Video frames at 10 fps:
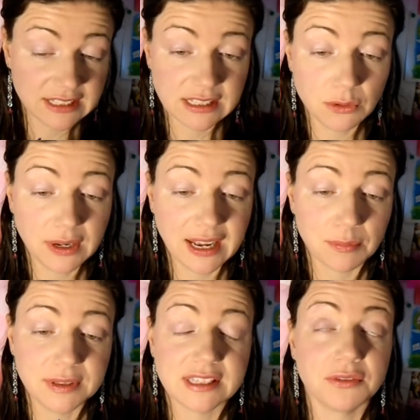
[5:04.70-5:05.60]
let's see what
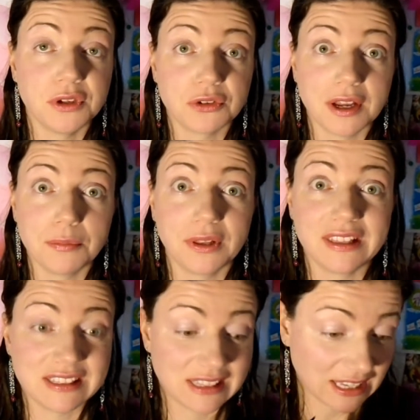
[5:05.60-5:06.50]
happens if we try and
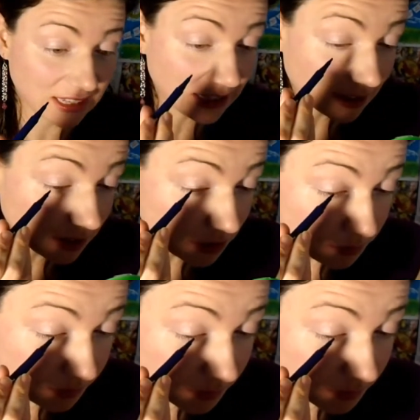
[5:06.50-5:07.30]
put this thickly on.